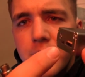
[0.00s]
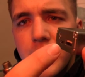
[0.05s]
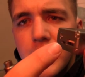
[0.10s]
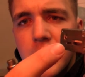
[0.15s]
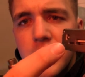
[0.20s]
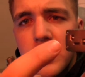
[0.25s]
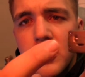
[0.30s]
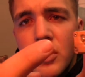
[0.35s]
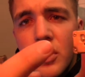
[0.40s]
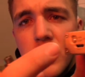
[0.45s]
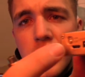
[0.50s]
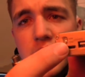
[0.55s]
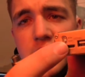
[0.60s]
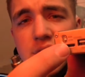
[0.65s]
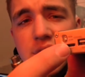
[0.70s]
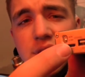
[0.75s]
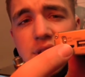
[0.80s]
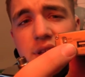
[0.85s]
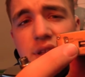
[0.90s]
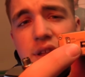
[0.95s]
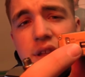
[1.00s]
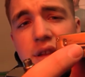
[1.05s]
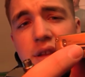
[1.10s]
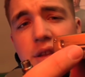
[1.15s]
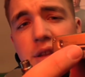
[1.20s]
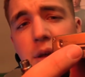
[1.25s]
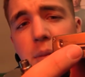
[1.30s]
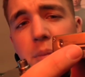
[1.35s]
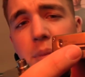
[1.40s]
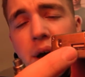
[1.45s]
You notice that
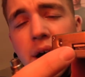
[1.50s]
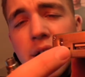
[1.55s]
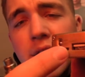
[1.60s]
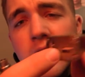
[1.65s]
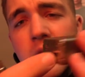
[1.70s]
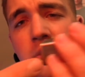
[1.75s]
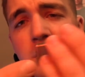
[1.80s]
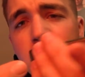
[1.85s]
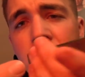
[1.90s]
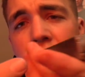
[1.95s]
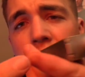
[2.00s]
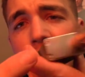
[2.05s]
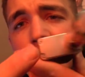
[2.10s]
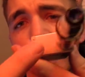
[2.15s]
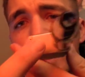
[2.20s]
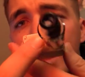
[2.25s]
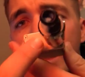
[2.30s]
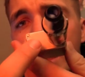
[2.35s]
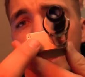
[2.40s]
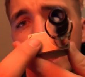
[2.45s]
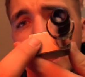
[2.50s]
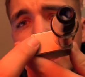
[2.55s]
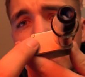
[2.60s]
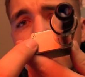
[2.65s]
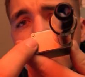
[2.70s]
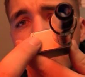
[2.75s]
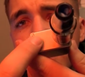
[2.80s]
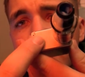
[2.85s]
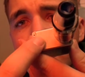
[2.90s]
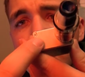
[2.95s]
the bottom and
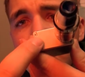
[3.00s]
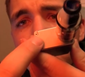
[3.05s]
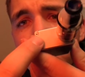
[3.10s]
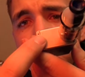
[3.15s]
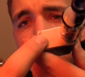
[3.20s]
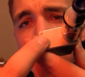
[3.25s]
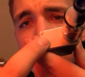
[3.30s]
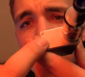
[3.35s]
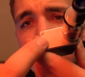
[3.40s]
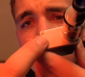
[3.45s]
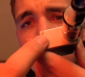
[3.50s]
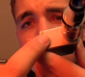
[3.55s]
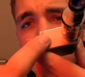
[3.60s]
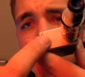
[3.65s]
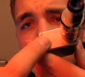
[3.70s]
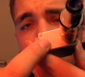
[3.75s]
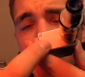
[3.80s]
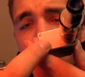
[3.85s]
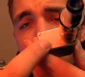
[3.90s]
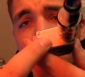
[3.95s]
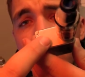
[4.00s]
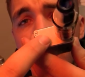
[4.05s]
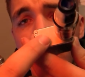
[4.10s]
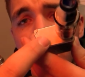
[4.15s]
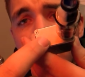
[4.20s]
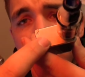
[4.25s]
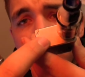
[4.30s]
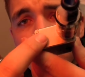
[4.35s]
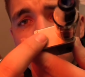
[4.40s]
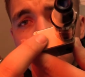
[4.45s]
the top plates are
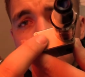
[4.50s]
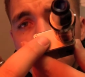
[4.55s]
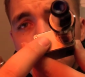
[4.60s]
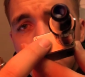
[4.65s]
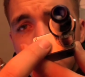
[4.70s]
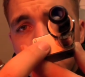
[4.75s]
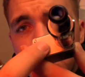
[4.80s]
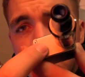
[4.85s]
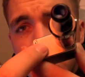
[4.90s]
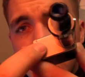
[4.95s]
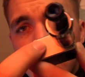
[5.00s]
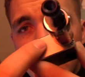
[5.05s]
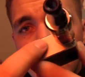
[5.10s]
not chrome.